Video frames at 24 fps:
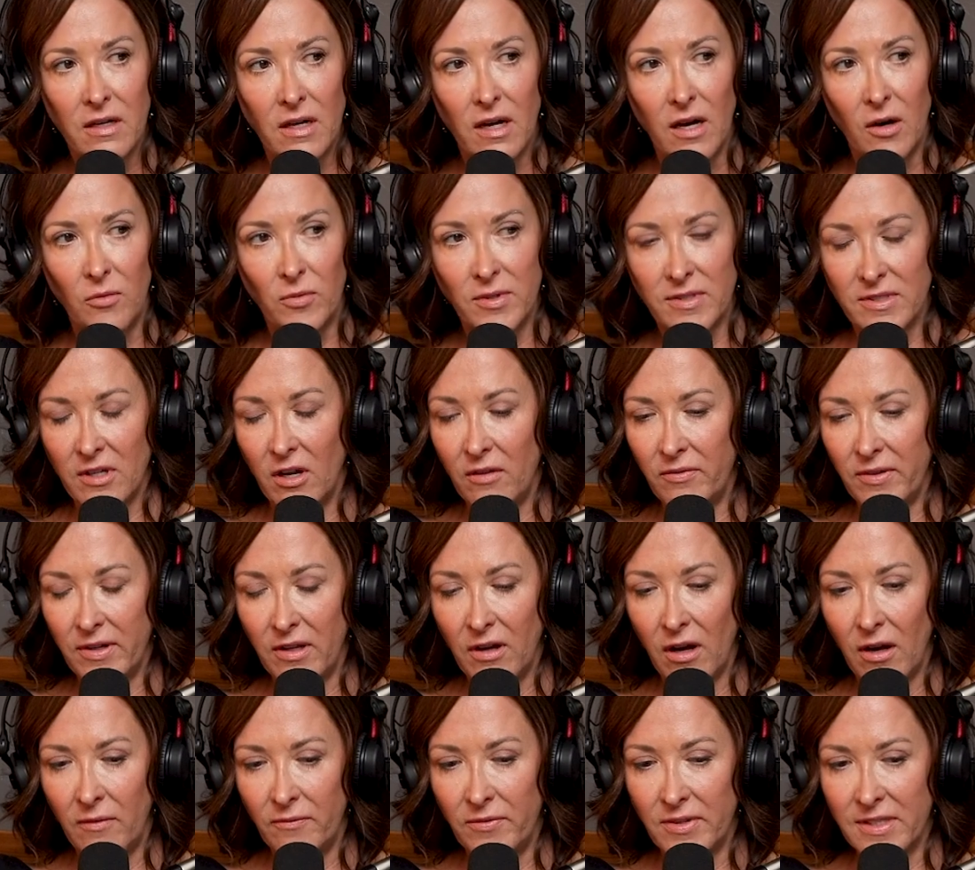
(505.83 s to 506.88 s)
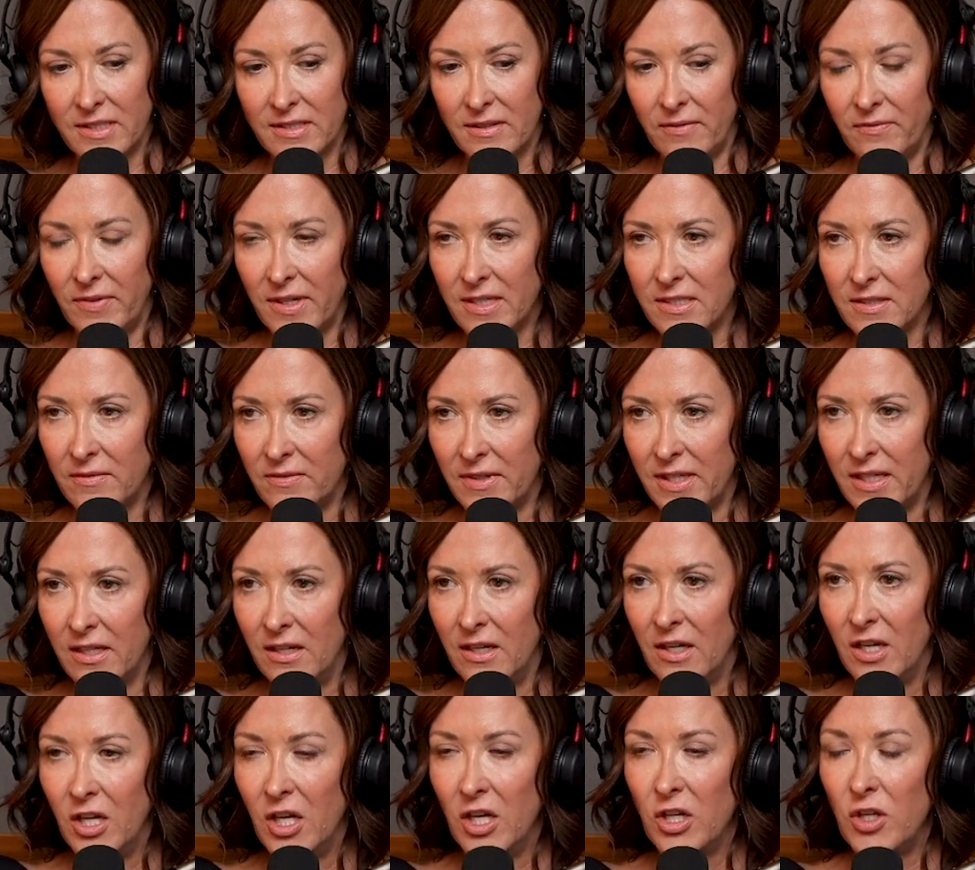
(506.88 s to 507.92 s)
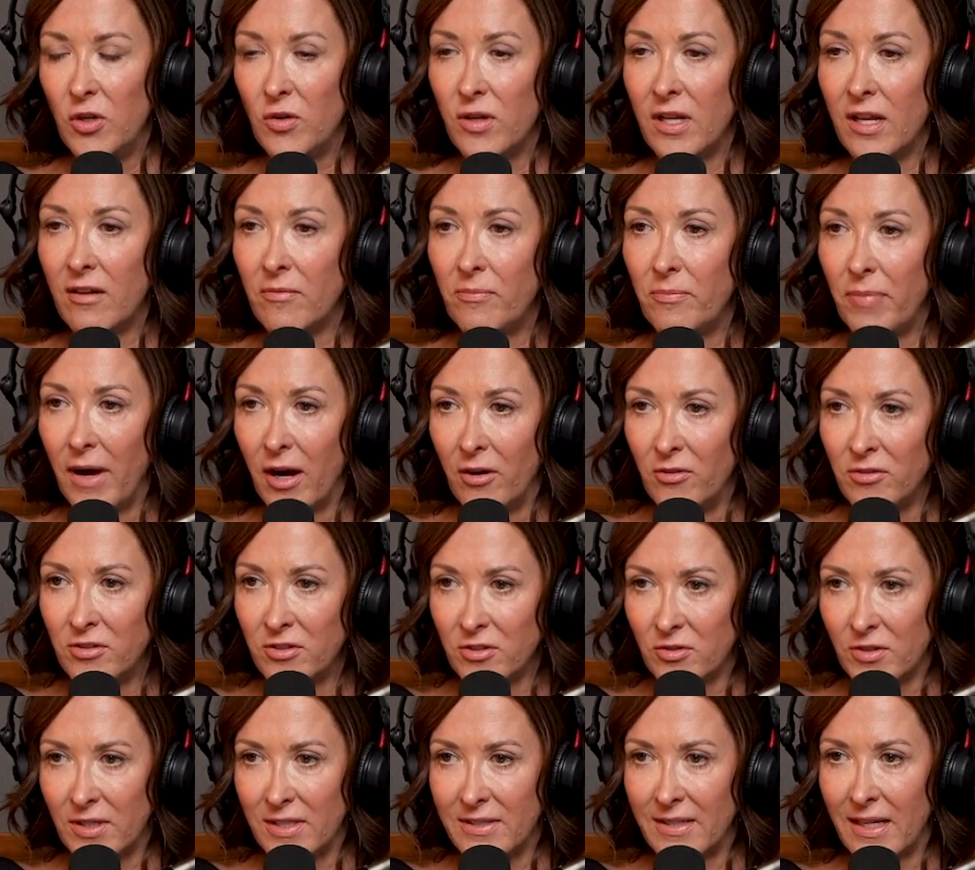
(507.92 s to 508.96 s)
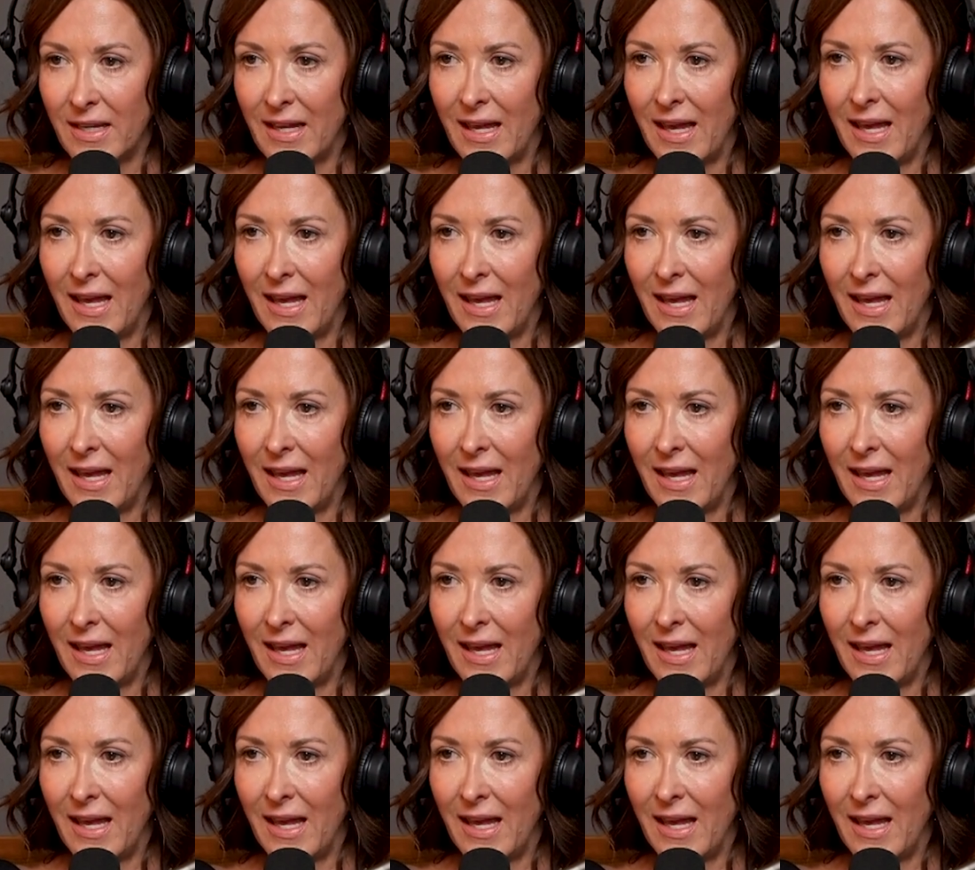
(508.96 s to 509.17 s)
resolving conflicts effectively. You could have boundaries like,